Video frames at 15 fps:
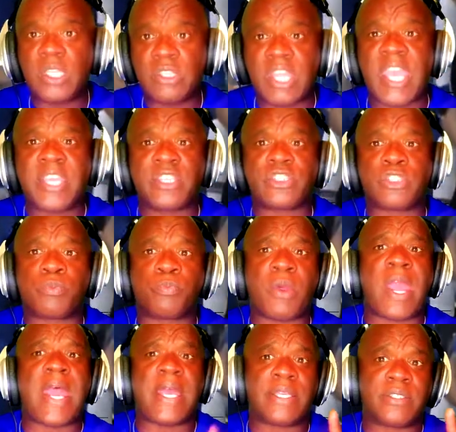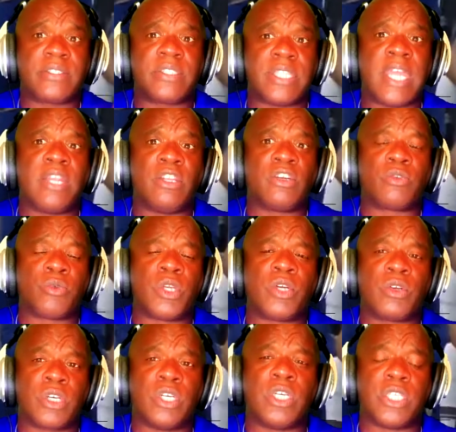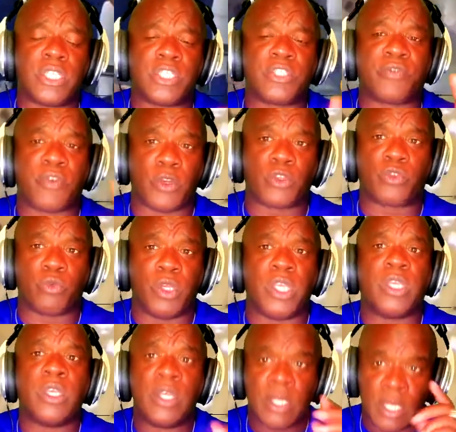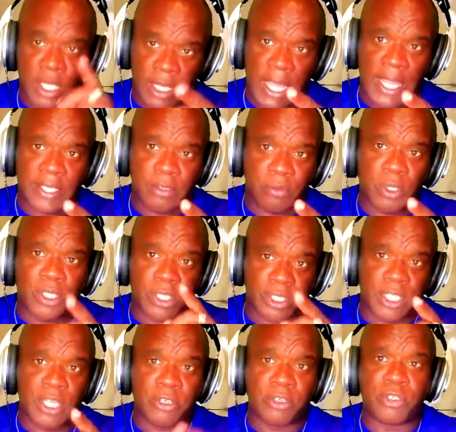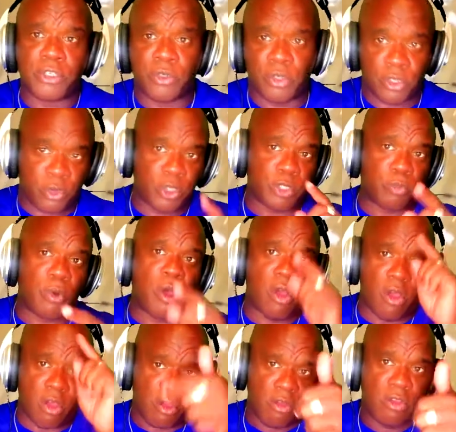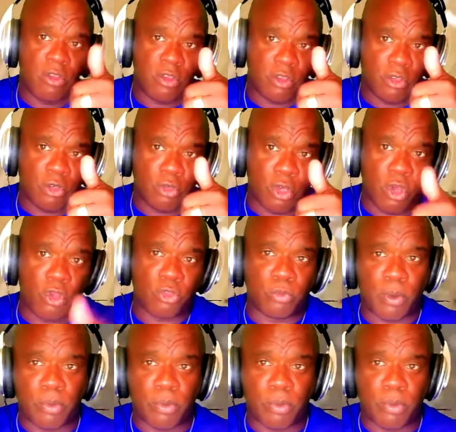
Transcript: they could surprise. They look real good this first week. Like what the Thunder doing. Chris Paul, kudos, my